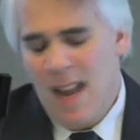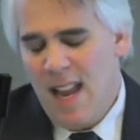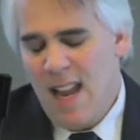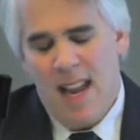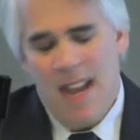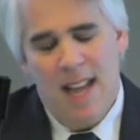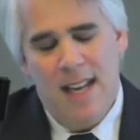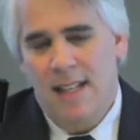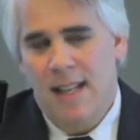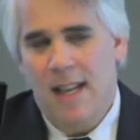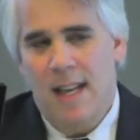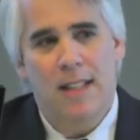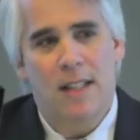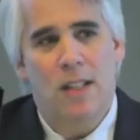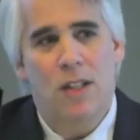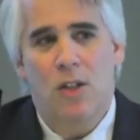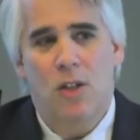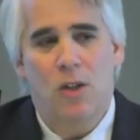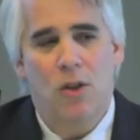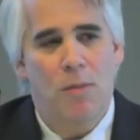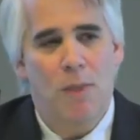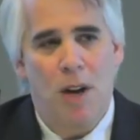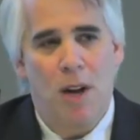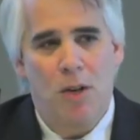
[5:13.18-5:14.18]
It doesn't
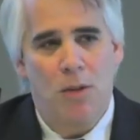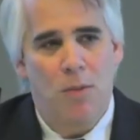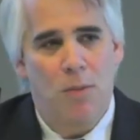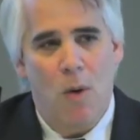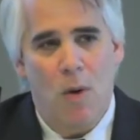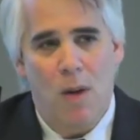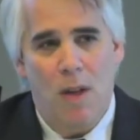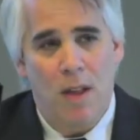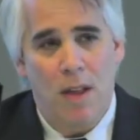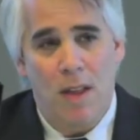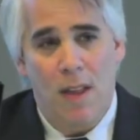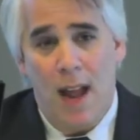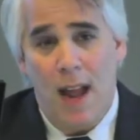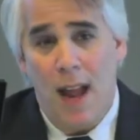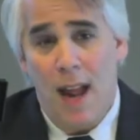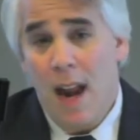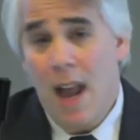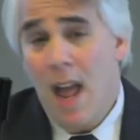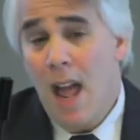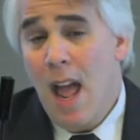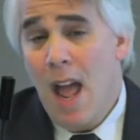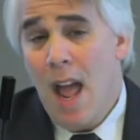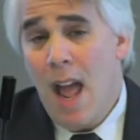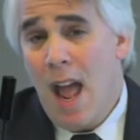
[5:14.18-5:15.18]
do much more than that.
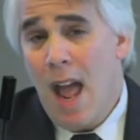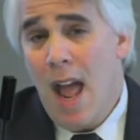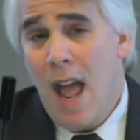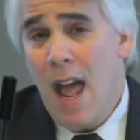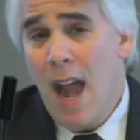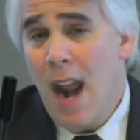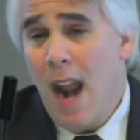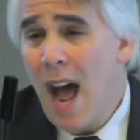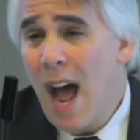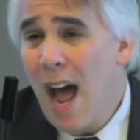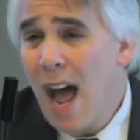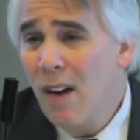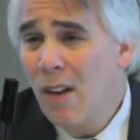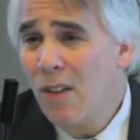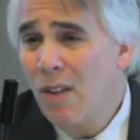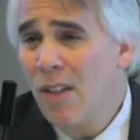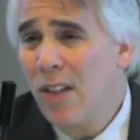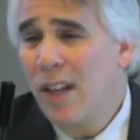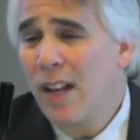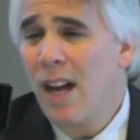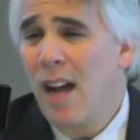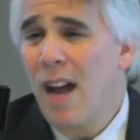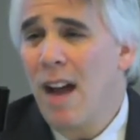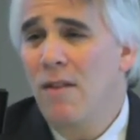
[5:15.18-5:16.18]
And I don't
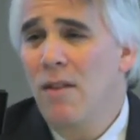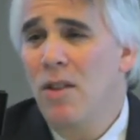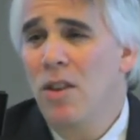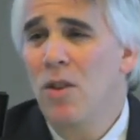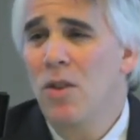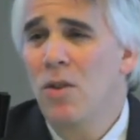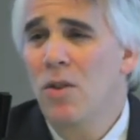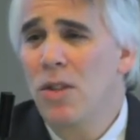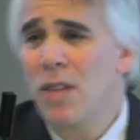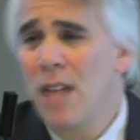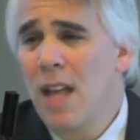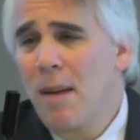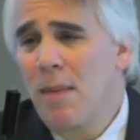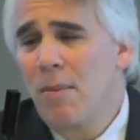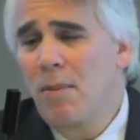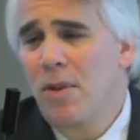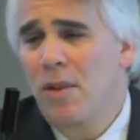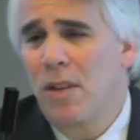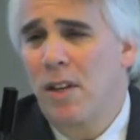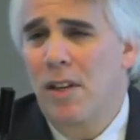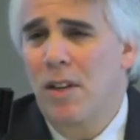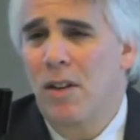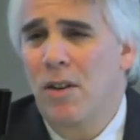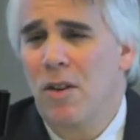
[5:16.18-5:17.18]
think I've used that
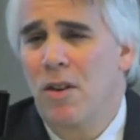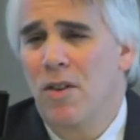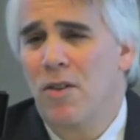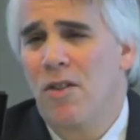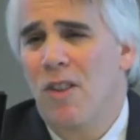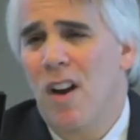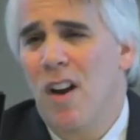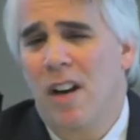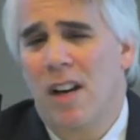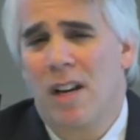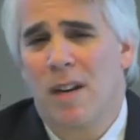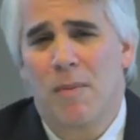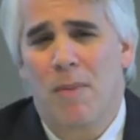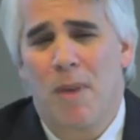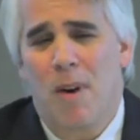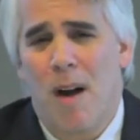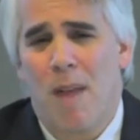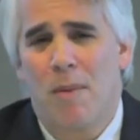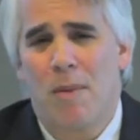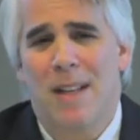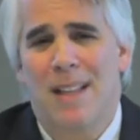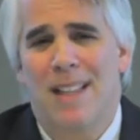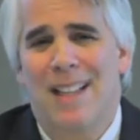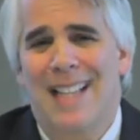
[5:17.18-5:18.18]
particular drug in
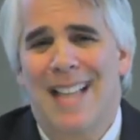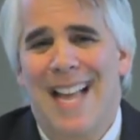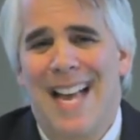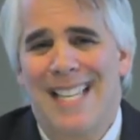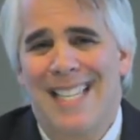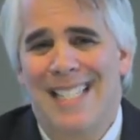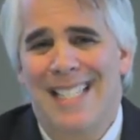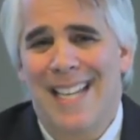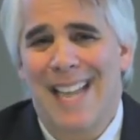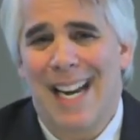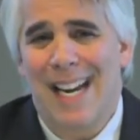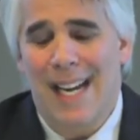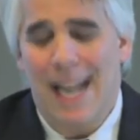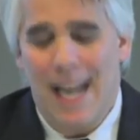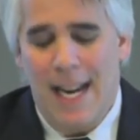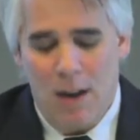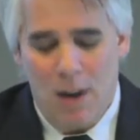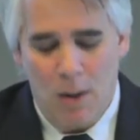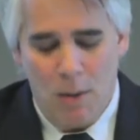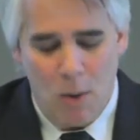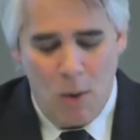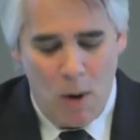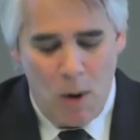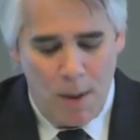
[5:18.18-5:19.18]
probably the last decade
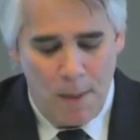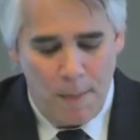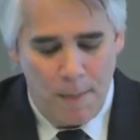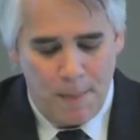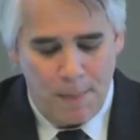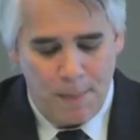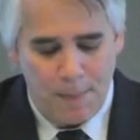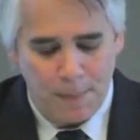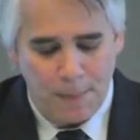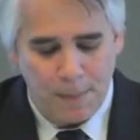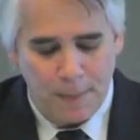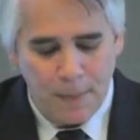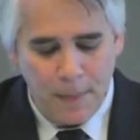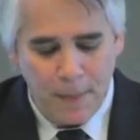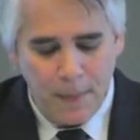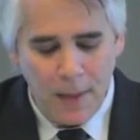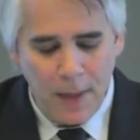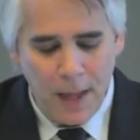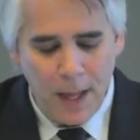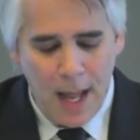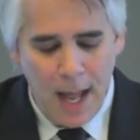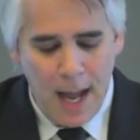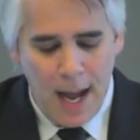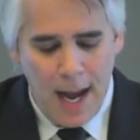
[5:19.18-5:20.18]

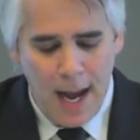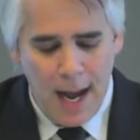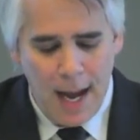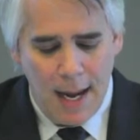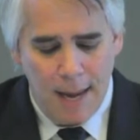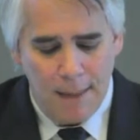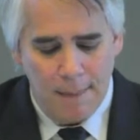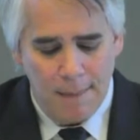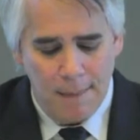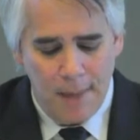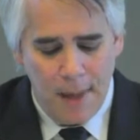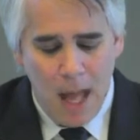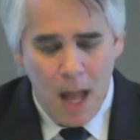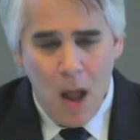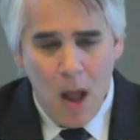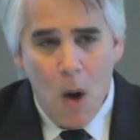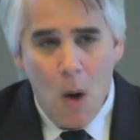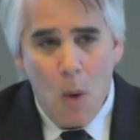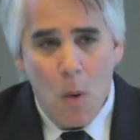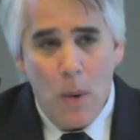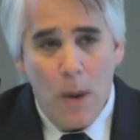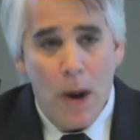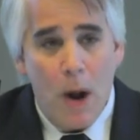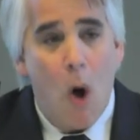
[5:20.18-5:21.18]
or more.
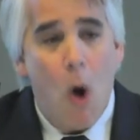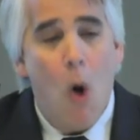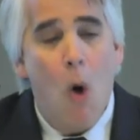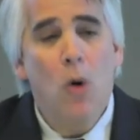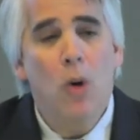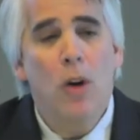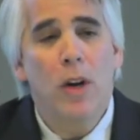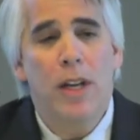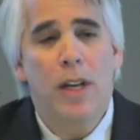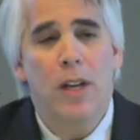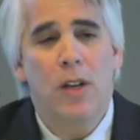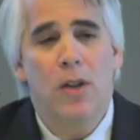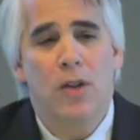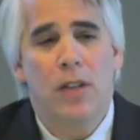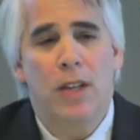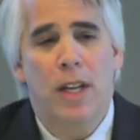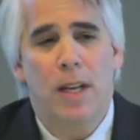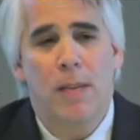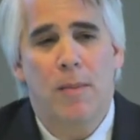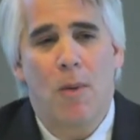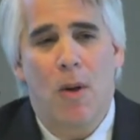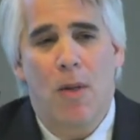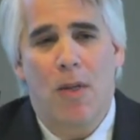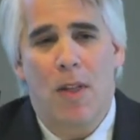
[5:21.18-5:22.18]
We only use
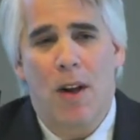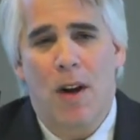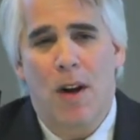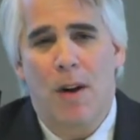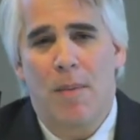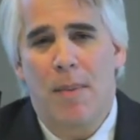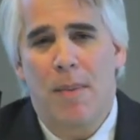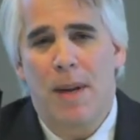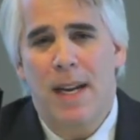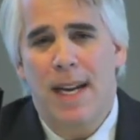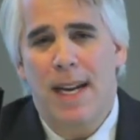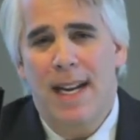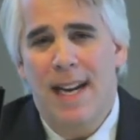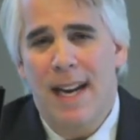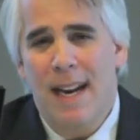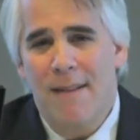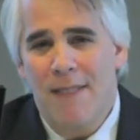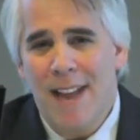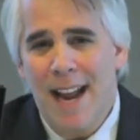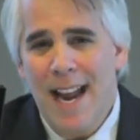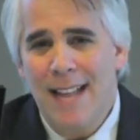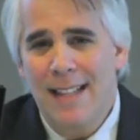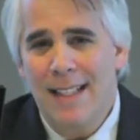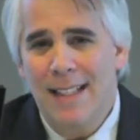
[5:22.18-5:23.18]
chemotherapy in
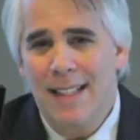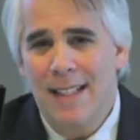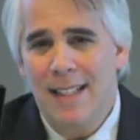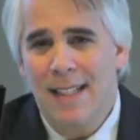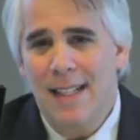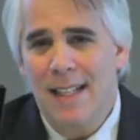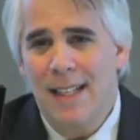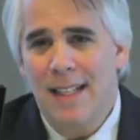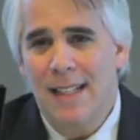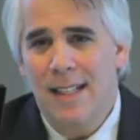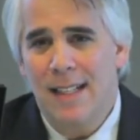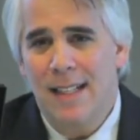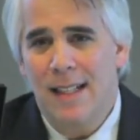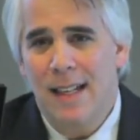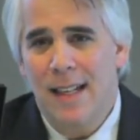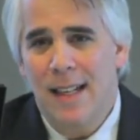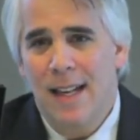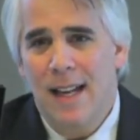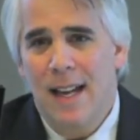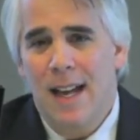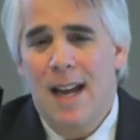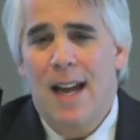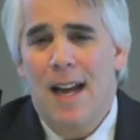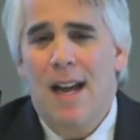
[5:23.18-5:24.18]
advanced disease.
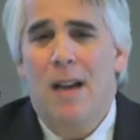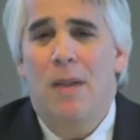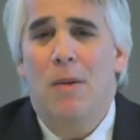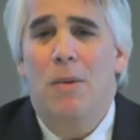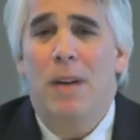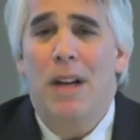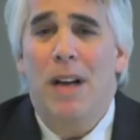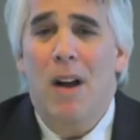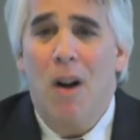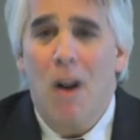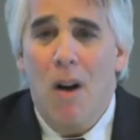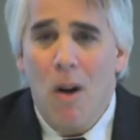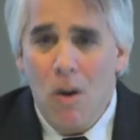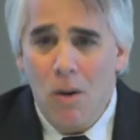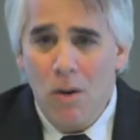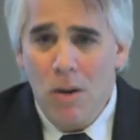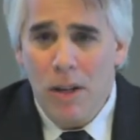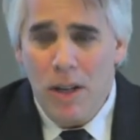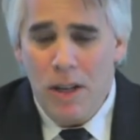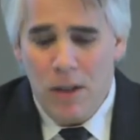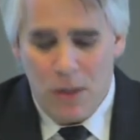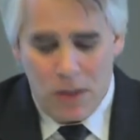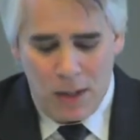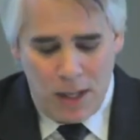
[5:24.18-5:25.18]
And we
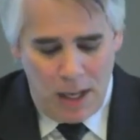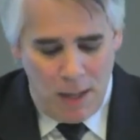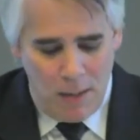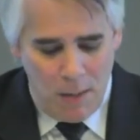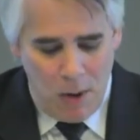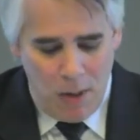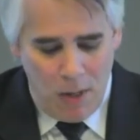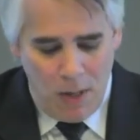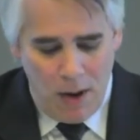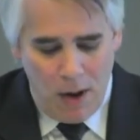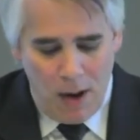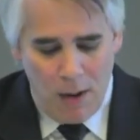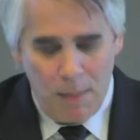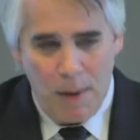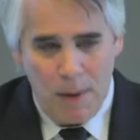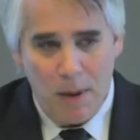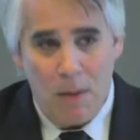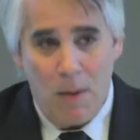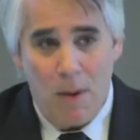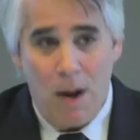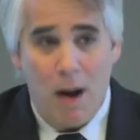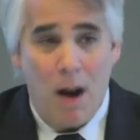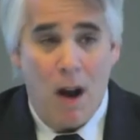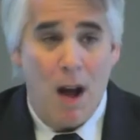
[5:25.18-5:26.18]
only use chemotherapy
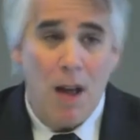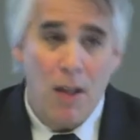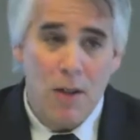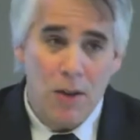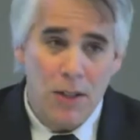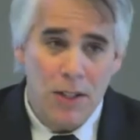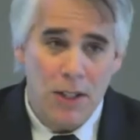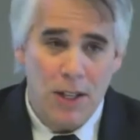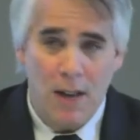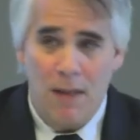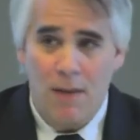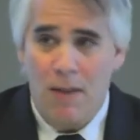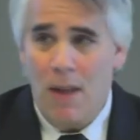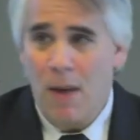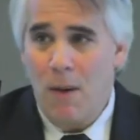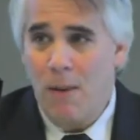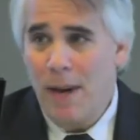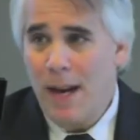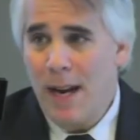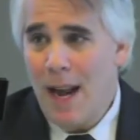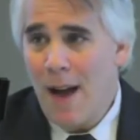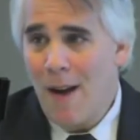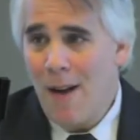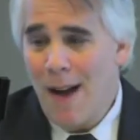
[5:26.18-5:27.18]
when other stuff that
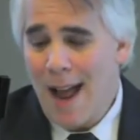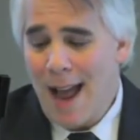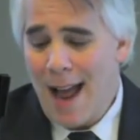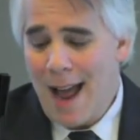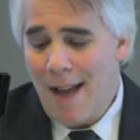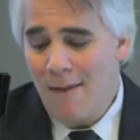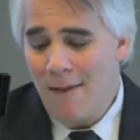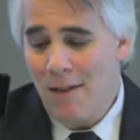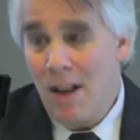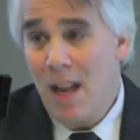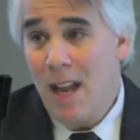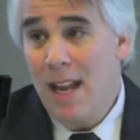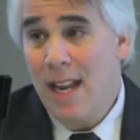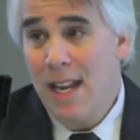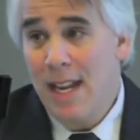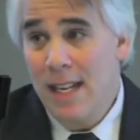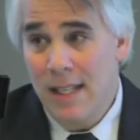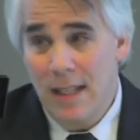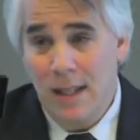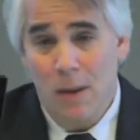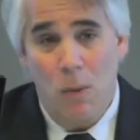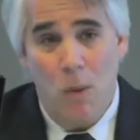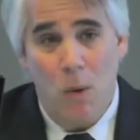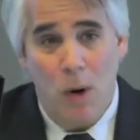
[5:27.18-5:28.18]
we now have
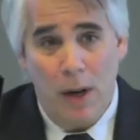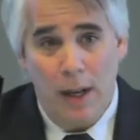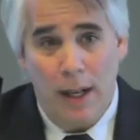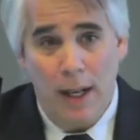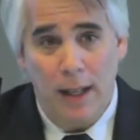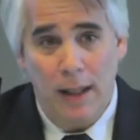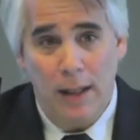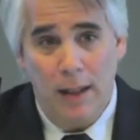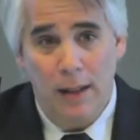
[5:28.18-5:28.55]
isn't working.